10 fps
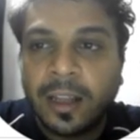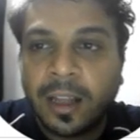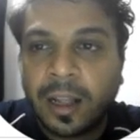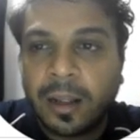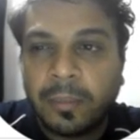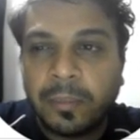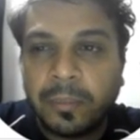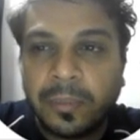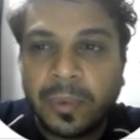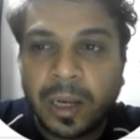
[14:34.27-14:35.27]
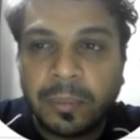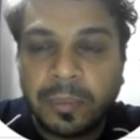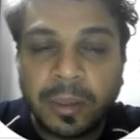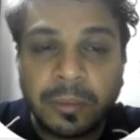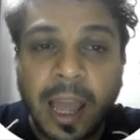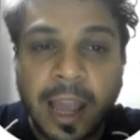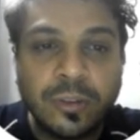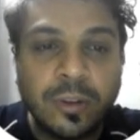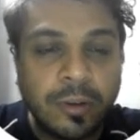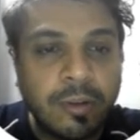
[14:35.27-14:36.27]
the
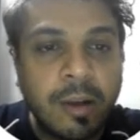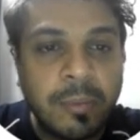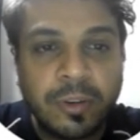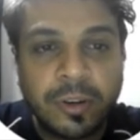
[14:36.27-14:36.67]
actual requirement